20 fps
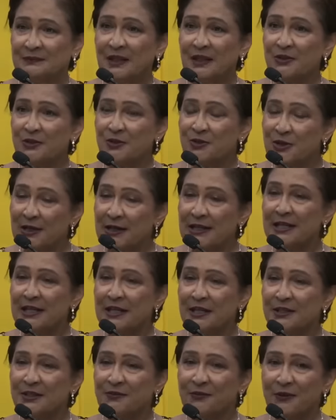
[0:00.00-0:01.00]
That really
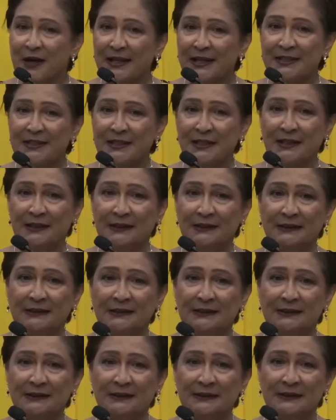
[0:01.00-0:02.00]
is frightening.
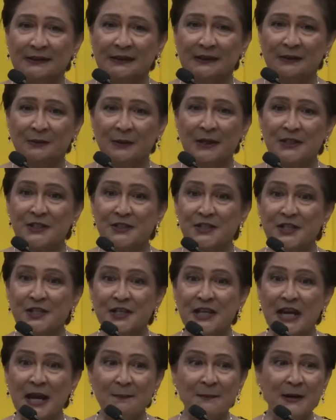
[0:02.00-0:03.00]
When you say
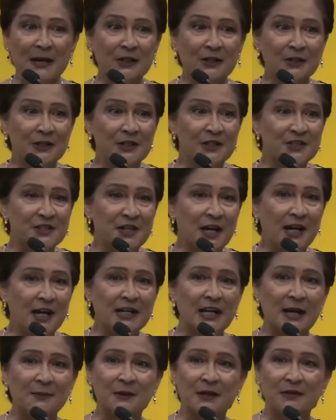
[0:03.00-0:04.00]
the cabinet could
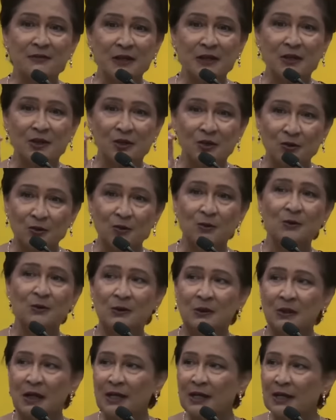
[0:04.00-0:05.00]
decide I'm giving you,
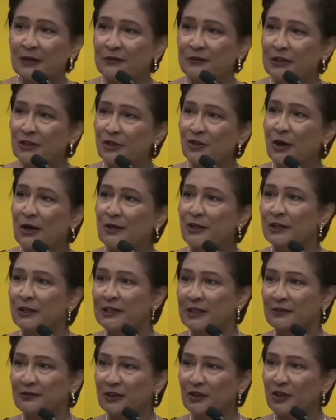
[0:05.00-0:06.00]
I'm
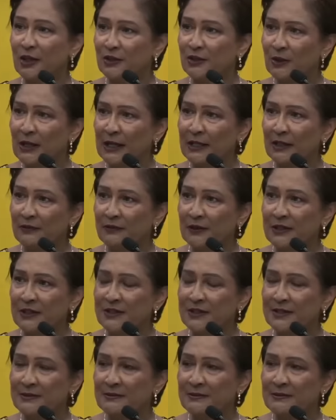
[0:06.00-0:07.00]
not giving you, I don't like your
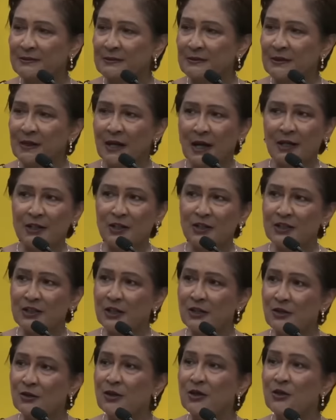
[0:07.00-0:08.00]
face. And you
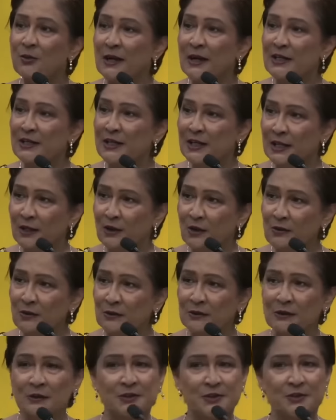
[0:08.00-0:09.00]
see you're wearing
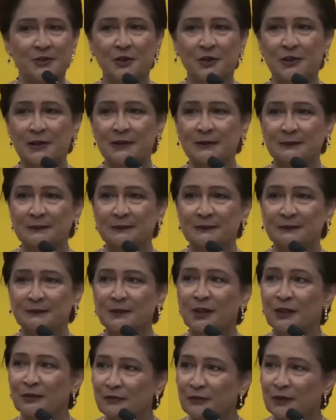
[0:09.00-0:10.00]
yellow, sorry,
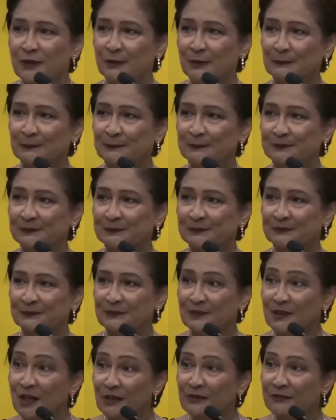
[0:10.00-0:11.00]
none for you.
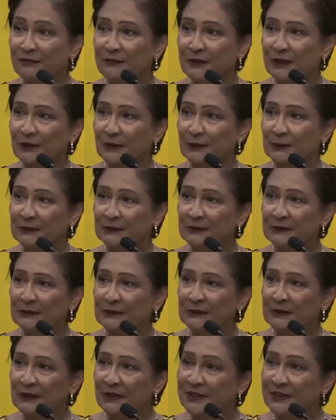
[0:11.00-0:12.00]
None for you.
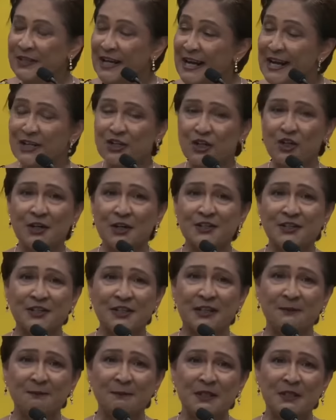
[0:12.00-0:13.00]
Dangerous
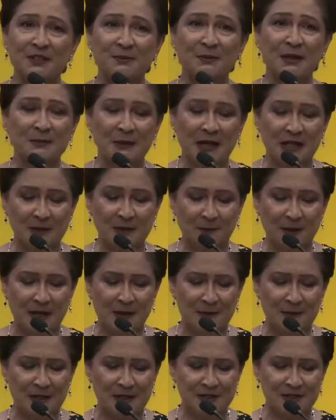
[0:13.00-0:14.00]
statements made by the
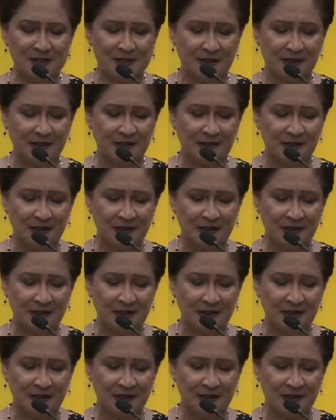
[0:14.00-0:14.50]
Prime Minister.